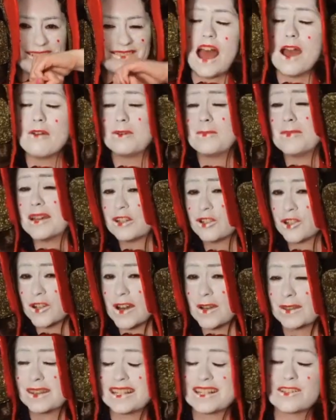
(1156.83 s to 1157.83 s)
I would measure
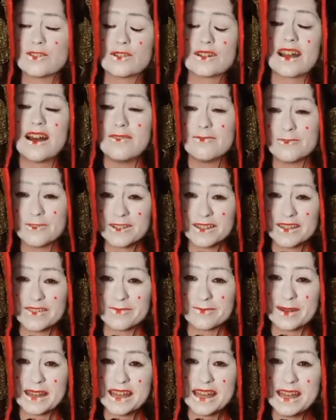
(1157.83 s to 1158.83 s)
out the circumference
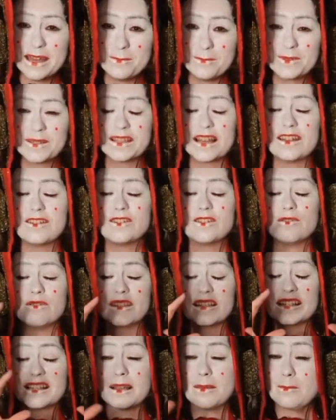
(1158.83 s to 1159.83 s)
of my hips and do
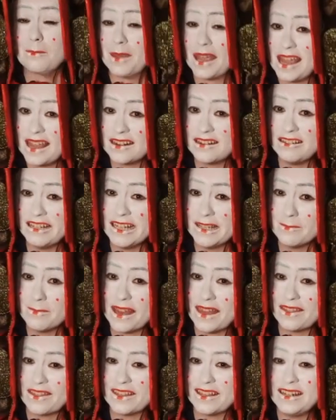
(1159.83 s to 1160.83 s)
the same paneling
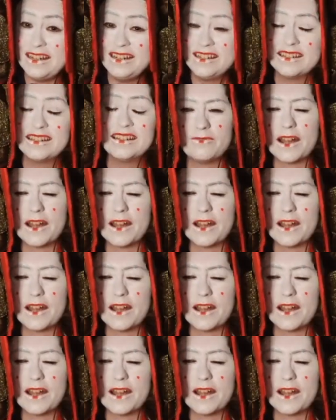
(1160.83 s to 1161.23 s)
method,